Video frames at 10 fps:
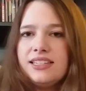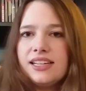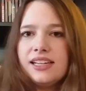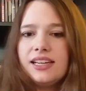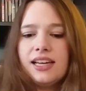
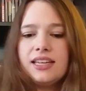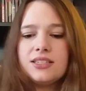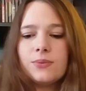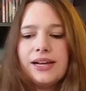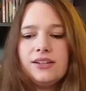Dick as
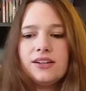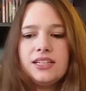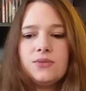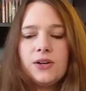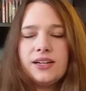a writer
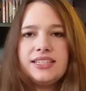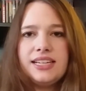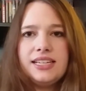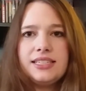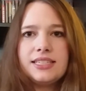as far as
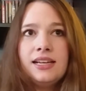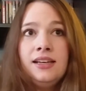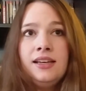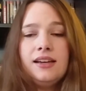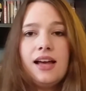his
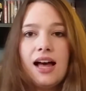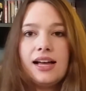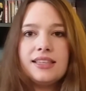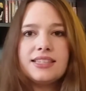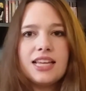
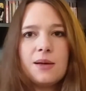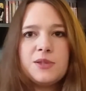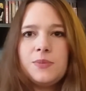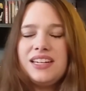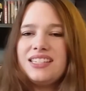
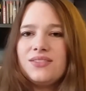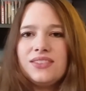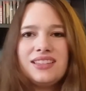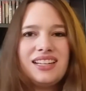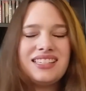concepts, but as
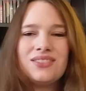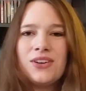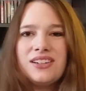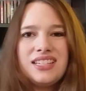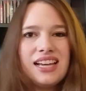
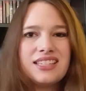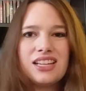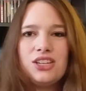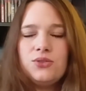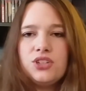far as the
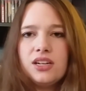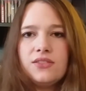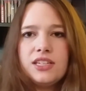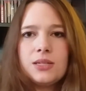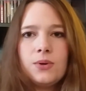execution of
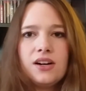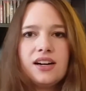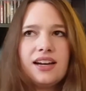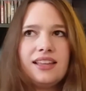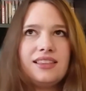his work,